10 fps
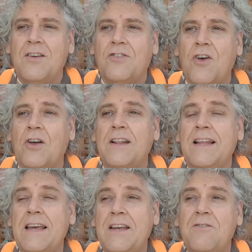
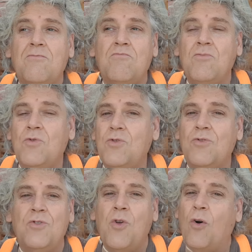Certainly
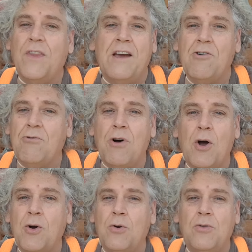not near a
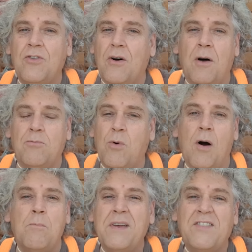road, well,
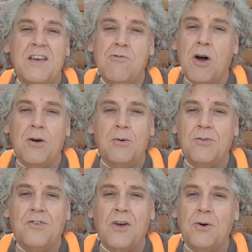a busy road.
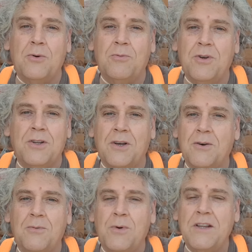So, you
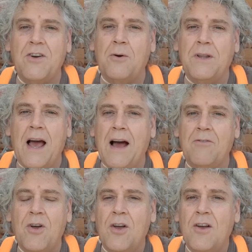know, we don't
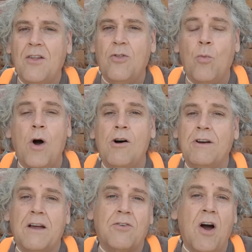have the
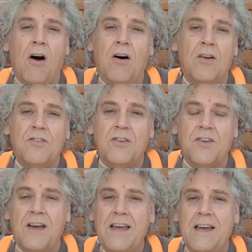whirring of cars as
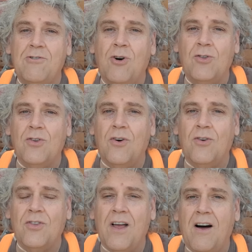I hear
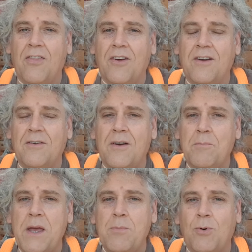on other
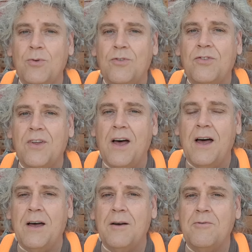people's
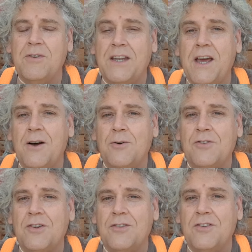
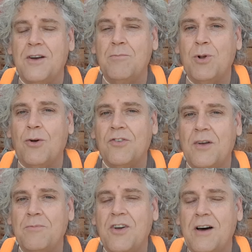videos and plots
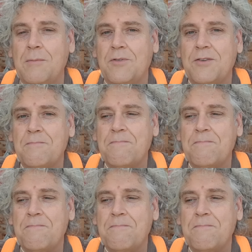sometimes.